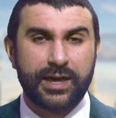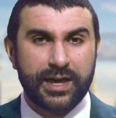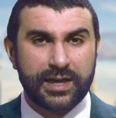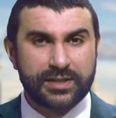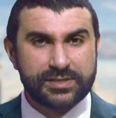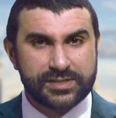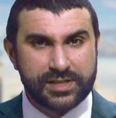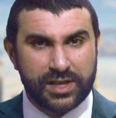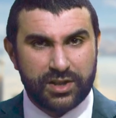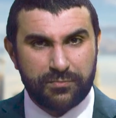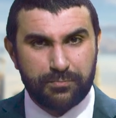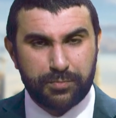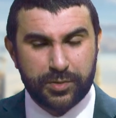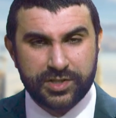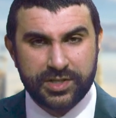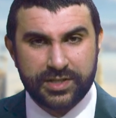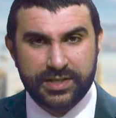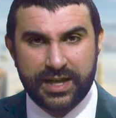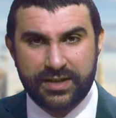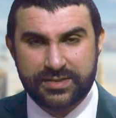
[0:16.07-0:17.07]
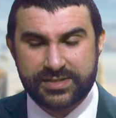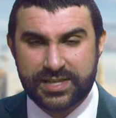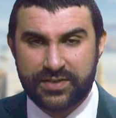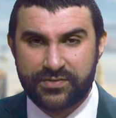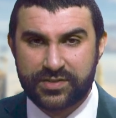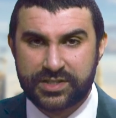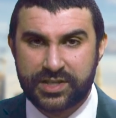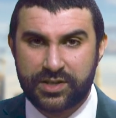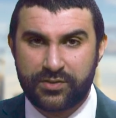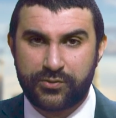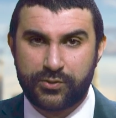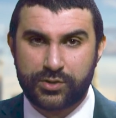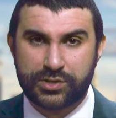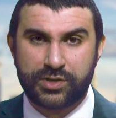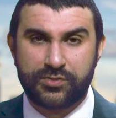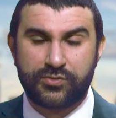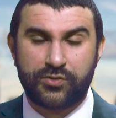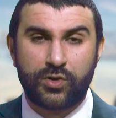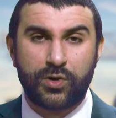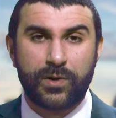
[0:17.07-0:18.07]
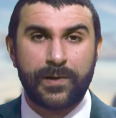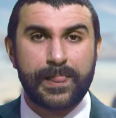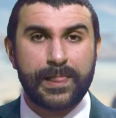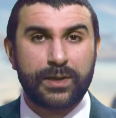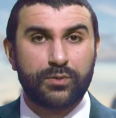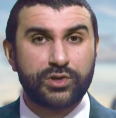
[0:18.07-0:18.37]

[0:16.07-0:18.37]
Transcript: Instead of putting down 1744,